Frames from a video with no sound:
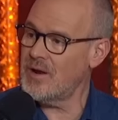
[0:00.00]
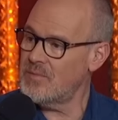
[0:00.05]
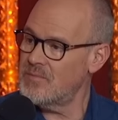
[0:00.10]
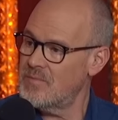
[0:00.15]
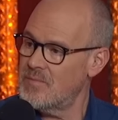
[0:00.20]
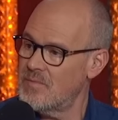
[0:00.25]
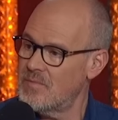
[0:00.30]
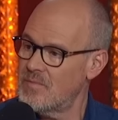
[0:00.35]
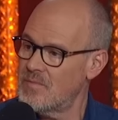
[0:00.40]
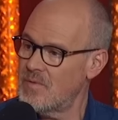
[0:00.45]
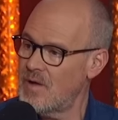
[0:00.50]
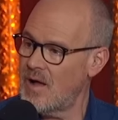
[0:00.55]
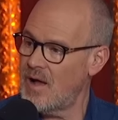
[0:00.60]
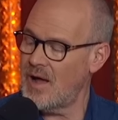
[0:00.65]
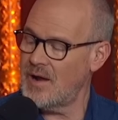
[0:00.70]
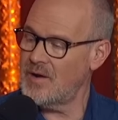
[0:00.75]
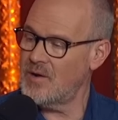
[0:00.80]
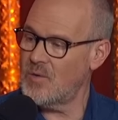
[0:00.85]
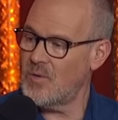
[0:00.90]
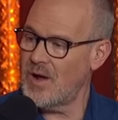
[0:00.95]
quit them. I know.
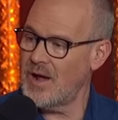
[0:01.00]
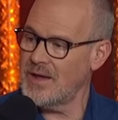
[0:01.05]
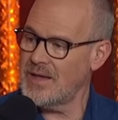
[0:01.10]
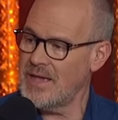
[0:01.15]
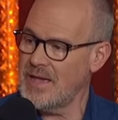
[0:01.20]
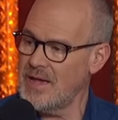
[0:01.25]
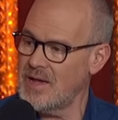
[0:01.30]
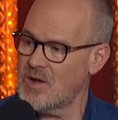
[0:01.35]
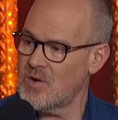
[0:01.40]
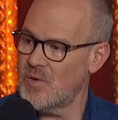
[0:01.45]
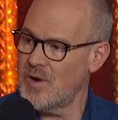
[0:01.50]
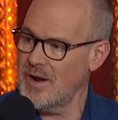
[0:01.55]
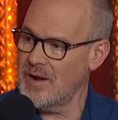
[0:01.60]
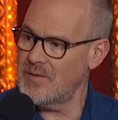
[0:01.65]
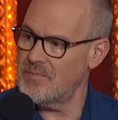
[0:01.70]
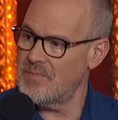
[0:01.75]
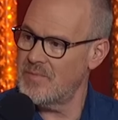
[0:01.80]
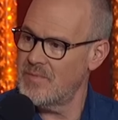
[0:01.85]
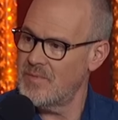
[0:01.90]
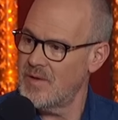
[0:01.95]
I don't know why I can't quit
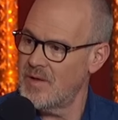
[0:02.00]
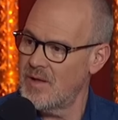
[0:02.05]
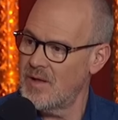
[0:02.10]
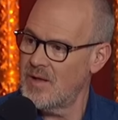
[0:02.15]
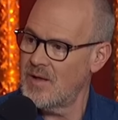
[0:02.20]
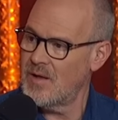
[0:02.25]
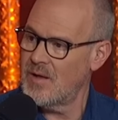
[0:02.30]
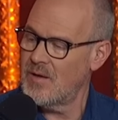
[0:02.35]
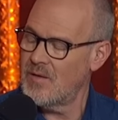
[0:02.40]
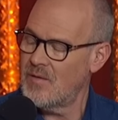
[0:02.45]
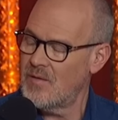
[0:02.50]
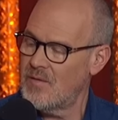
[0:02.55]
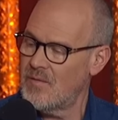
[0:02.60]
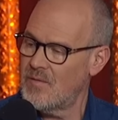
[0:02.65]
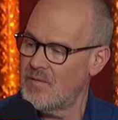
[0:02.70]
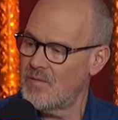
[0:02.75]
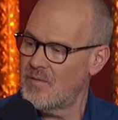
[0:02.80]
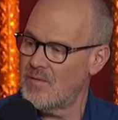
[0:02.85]
them. You know what? We